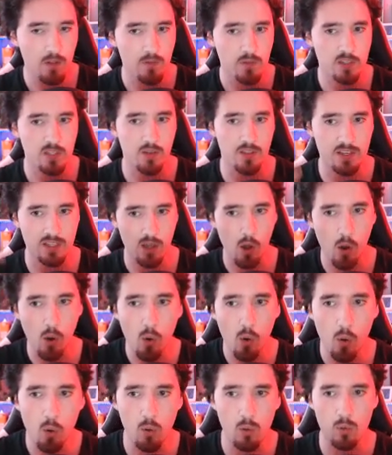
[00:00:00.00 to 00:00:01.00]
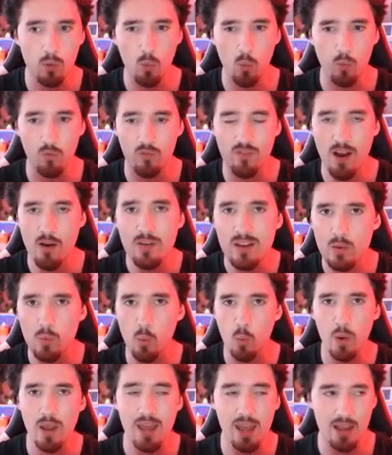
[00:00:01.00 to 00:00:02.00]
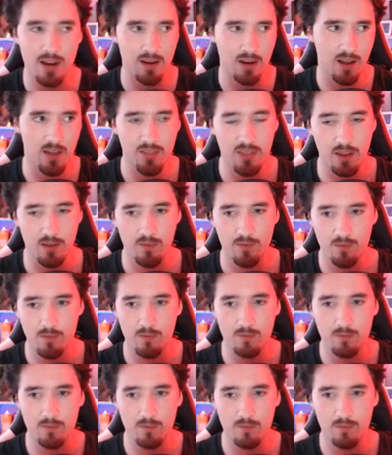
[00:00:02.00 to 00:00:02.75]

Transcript: So there's a whole very weird and I think